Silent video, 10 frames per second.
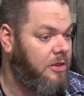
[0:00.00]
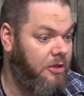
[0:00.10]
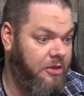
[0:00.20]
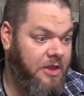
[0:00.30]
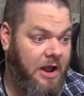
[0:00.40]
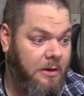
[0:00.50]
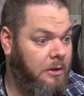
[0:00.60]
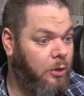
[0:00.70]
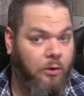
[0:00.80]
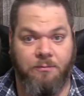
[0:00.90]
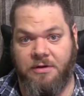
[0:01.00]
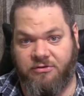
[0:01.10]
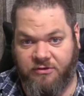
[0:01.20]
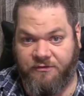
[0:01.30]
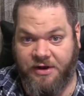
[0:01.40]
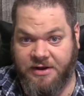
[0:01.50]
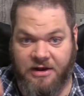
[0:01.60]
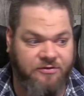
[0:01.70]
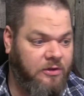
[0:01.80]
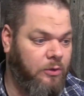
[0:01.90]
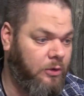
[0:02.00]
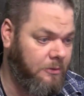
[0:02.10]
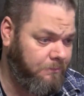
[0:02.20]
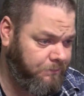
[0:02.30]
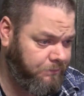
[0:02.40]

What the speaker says: Other than that, Lore Beast, fantastic lore.